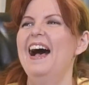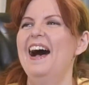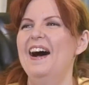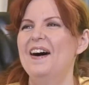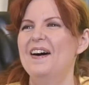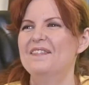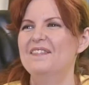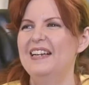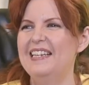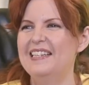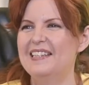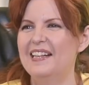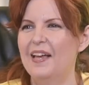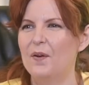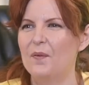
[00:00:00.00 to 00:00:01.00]
And
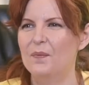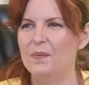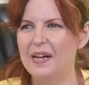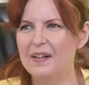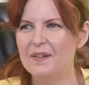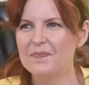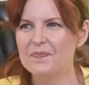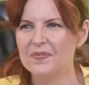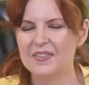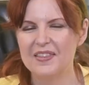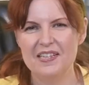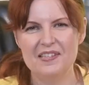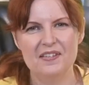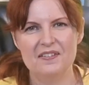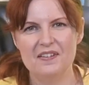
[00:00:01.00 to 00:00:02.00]
he's like, well,
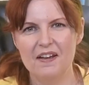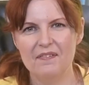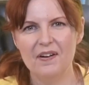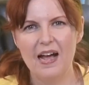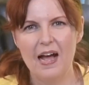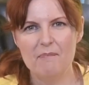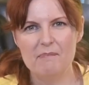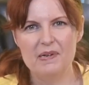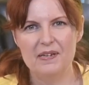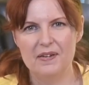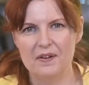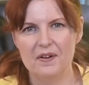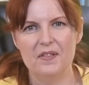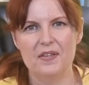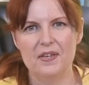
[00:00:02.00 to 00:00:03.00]
this has never happened
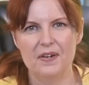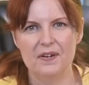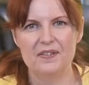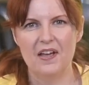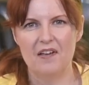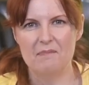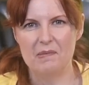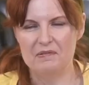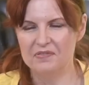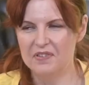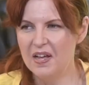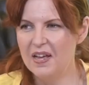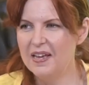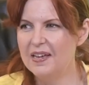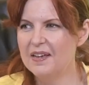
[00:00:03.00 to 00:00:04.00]
in all the years I've been
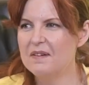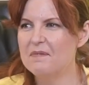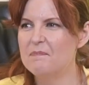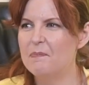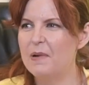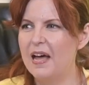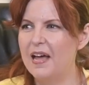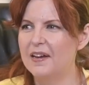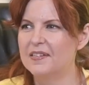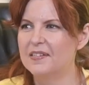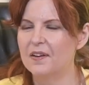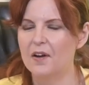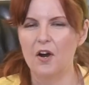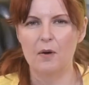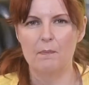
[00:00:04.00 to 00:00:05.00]
flying,
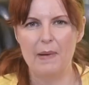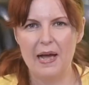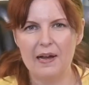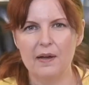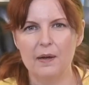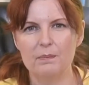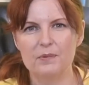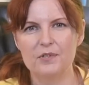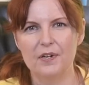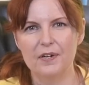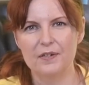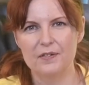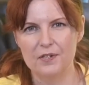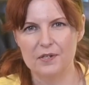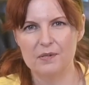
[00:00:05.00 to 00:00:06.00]
but our backup
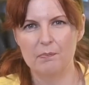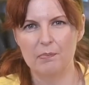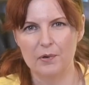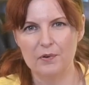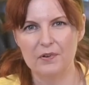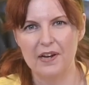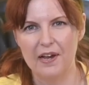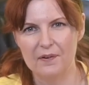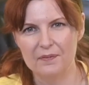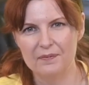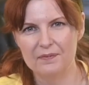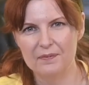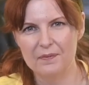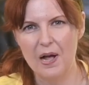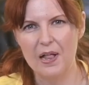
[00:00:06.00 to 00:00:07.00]
truck just broke down
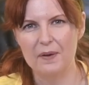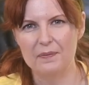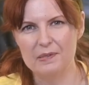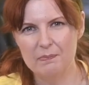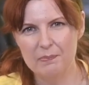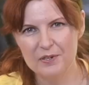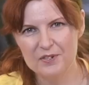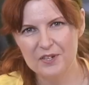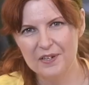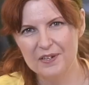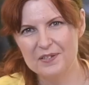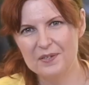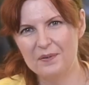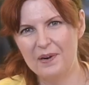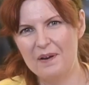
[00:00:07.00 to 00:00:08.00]
while it was pushing
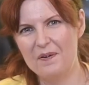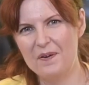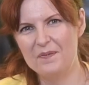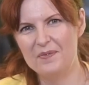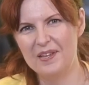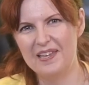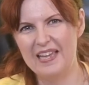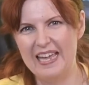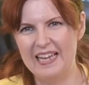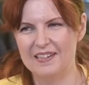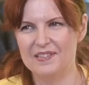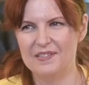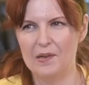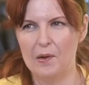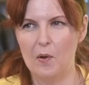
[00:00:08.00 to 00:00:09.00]
us away from the
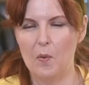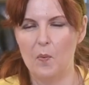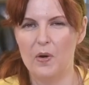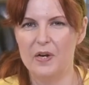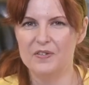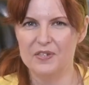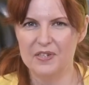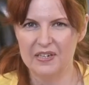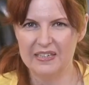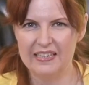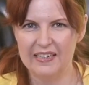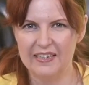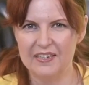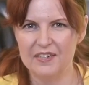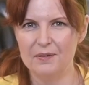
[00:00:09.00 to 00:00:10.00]
gate. So we're stuck
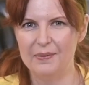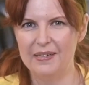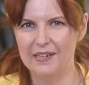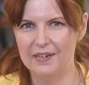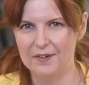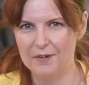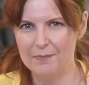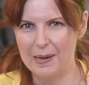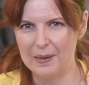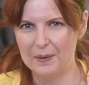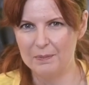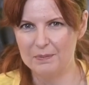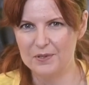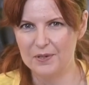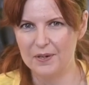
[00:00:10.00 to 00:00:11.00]
here until we get a new
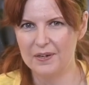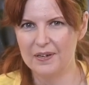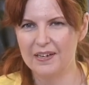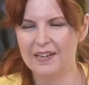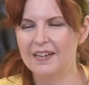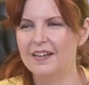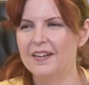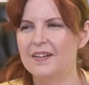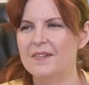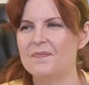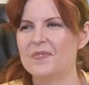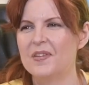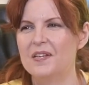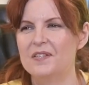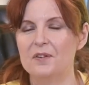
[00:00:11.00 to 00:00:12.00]
backup truck.
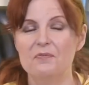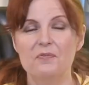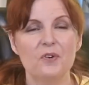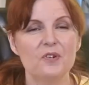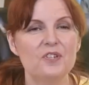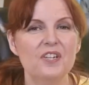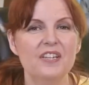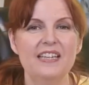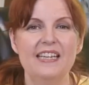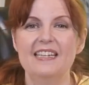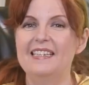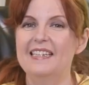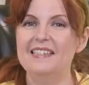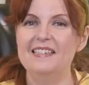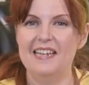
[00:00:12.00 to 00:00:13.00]
So fortunately,
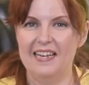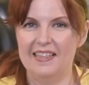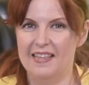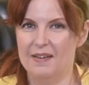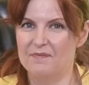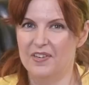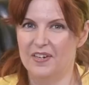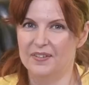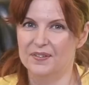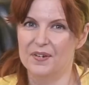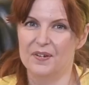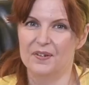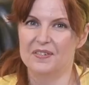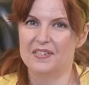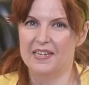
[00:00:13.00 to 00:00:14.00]
it didn't take them very
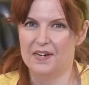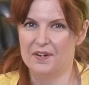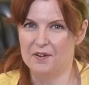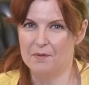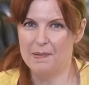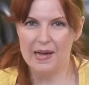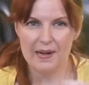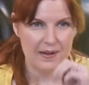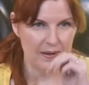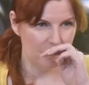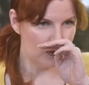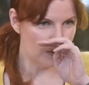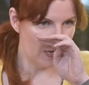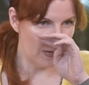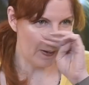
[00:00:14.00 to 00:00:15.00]
long to get a new
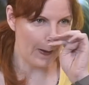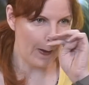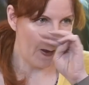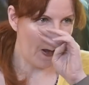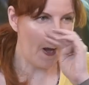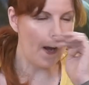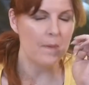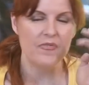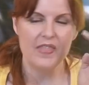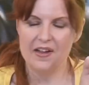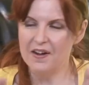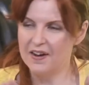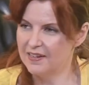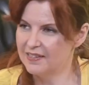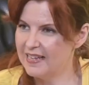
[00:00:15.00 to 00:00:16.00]
backup truck. They
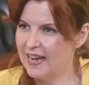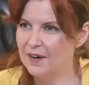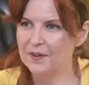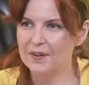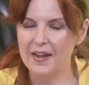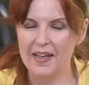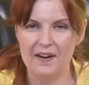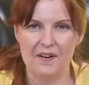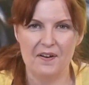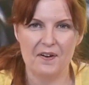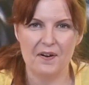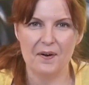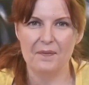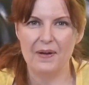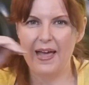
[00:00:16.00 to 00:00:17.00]
got us out and on
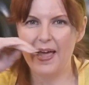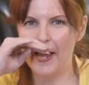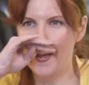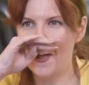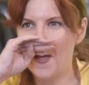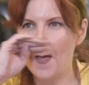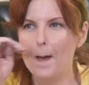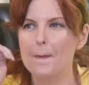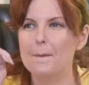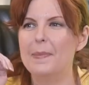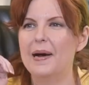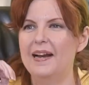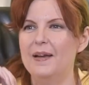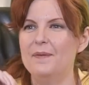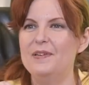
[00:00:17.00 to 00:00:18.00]
our way.
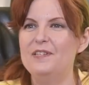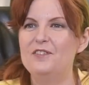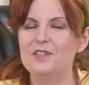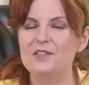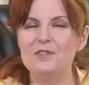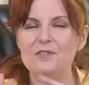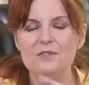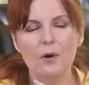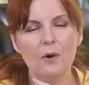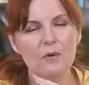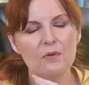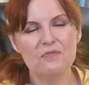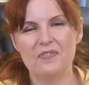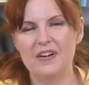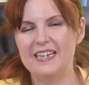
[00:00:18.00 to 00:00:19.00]
But it was just
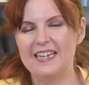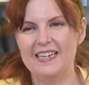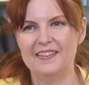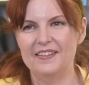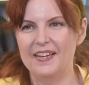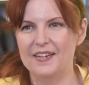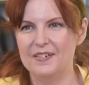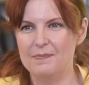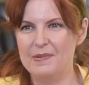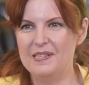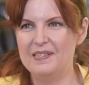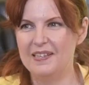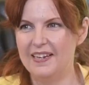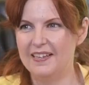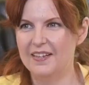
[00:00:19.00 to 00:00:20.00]
so funny, to be
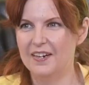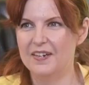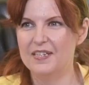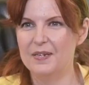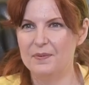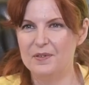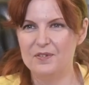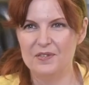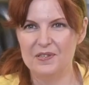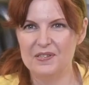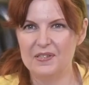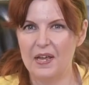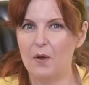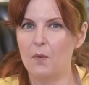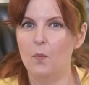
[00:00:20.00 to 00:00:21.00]
sitting there because it was
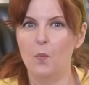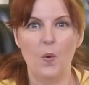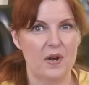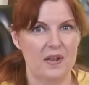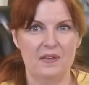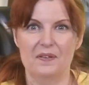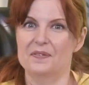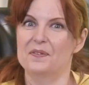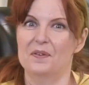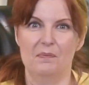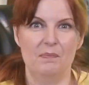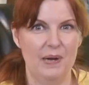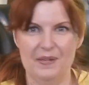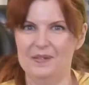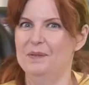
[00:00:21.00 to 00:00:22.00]
just what else
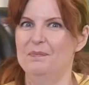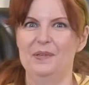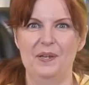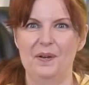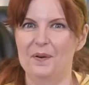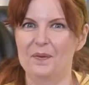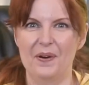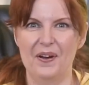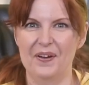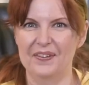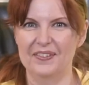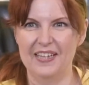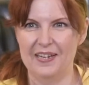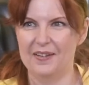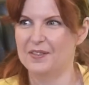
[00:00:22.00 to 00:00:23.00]
could possibly go
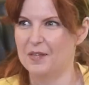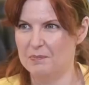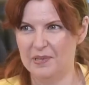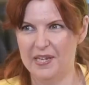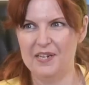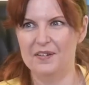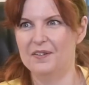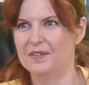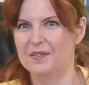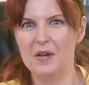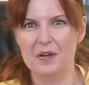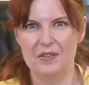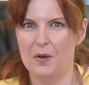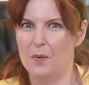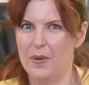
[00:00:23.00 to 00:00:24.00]
wrong? The plane,
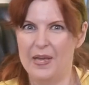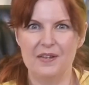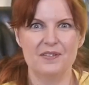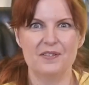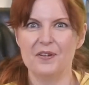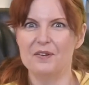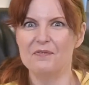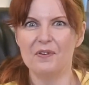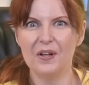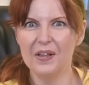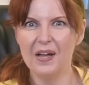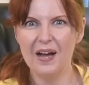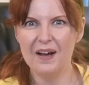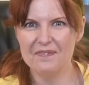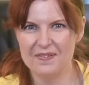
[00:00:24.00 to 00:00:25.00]
the wings could
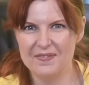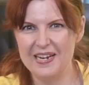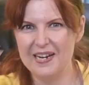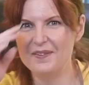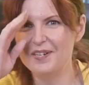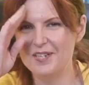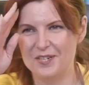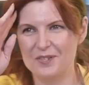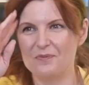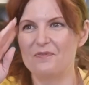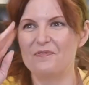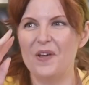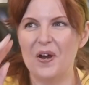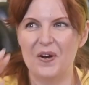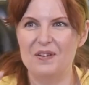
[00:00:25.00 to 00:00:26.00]
fall off. I mean, it was just
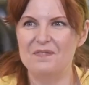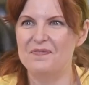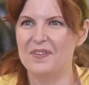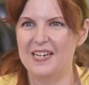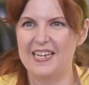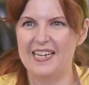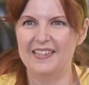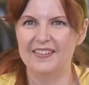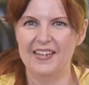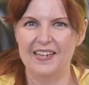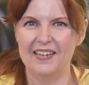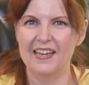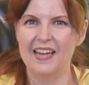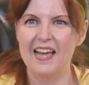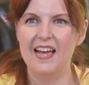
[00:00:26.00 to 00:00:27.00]
very funny.
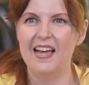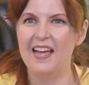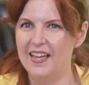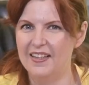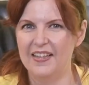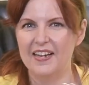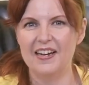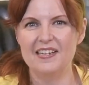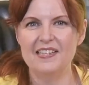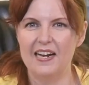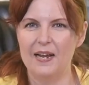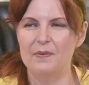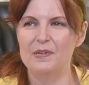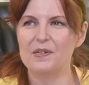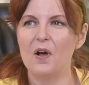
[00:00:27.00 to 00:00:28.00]
Like I
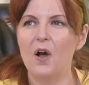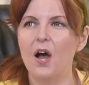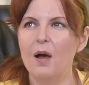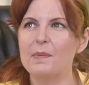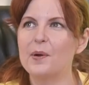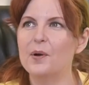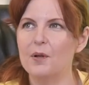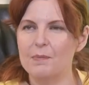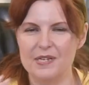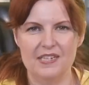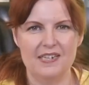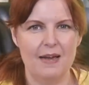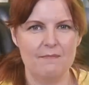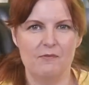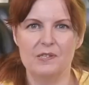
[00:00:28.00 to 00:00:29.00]
said, it was comical by
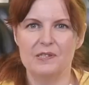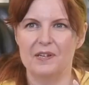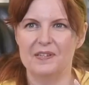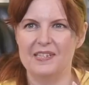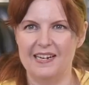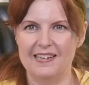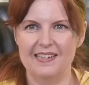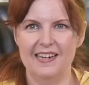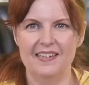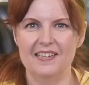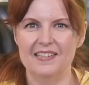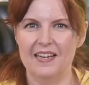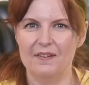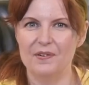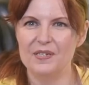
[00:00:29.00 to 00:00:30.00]
the time it was all said and done
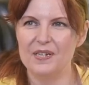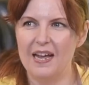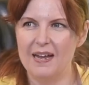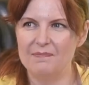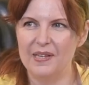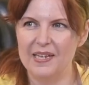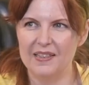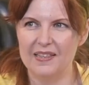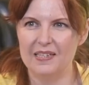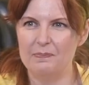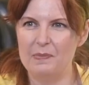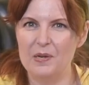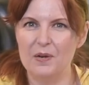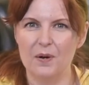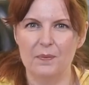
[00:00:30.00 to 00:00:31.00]
because every time the
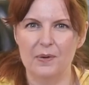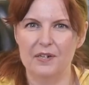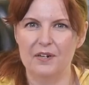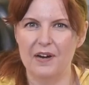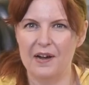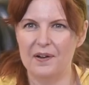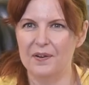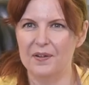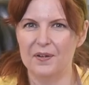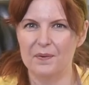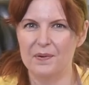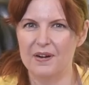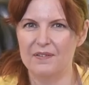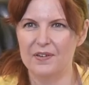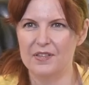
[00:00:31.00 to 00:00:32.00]
speaker would crackle
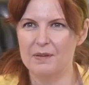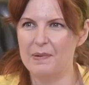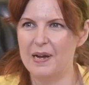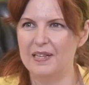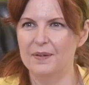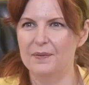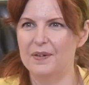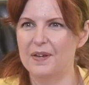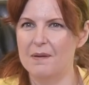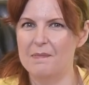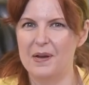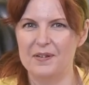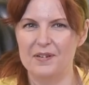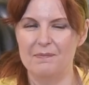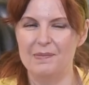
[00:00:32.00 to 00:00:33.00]
or whatever and the pilot would come
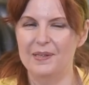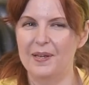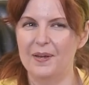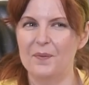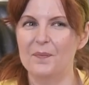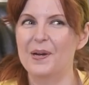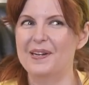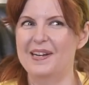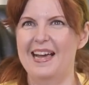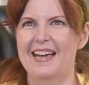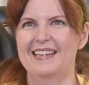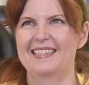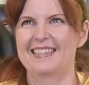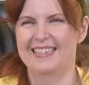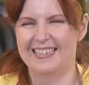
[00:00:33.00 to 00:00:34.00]
on, you'd be like, what
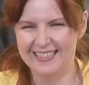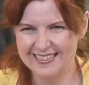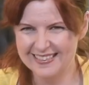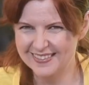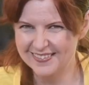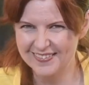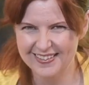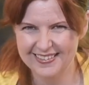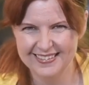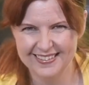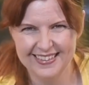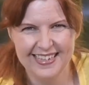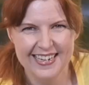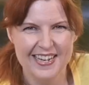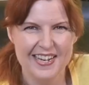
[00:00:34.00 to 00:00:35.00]
next?
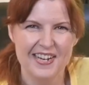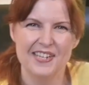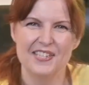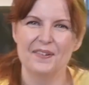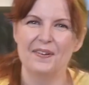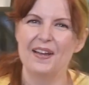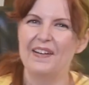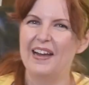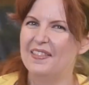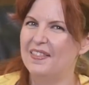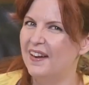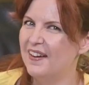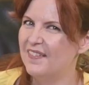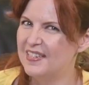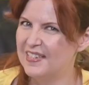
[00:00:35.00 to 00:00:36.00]
So anyway, I
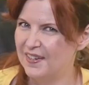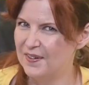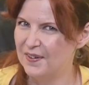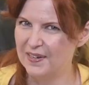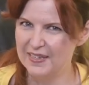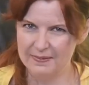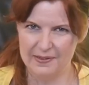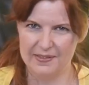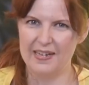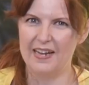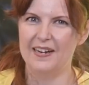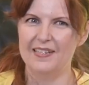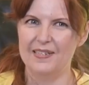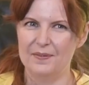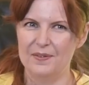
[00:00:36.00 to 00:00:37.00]
thought I would tell you guys about
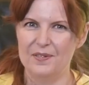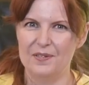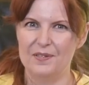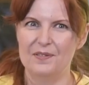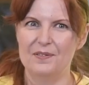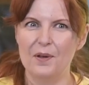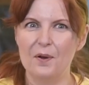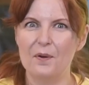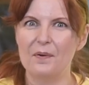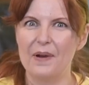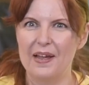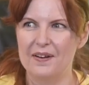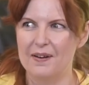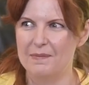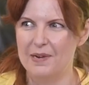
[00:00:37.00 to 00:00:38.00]
that because it was just so
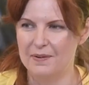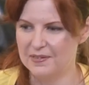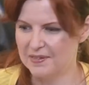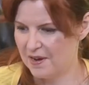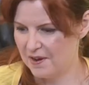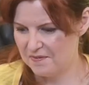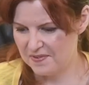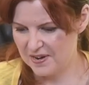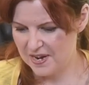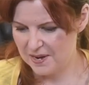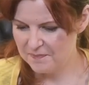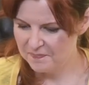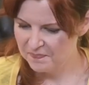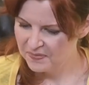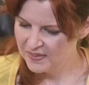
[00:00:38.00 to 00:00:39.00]
random and it was kind of funny.